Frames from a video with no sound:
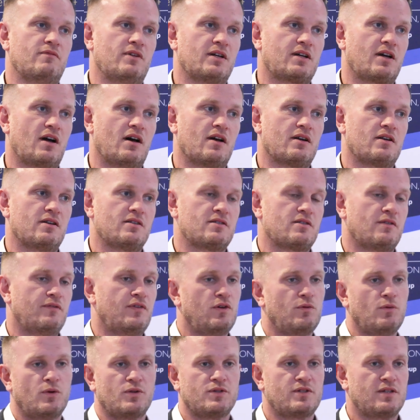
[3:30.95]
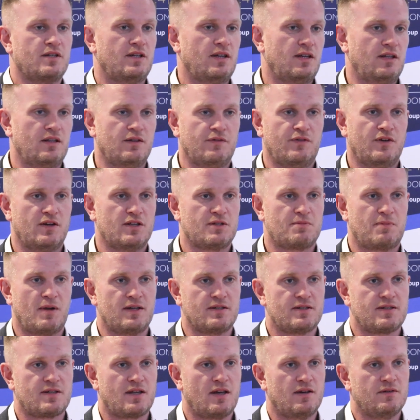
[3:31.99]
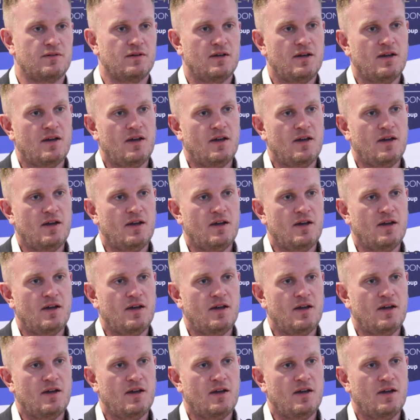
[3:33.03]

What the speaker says: regardless of who wanted it in the first place. So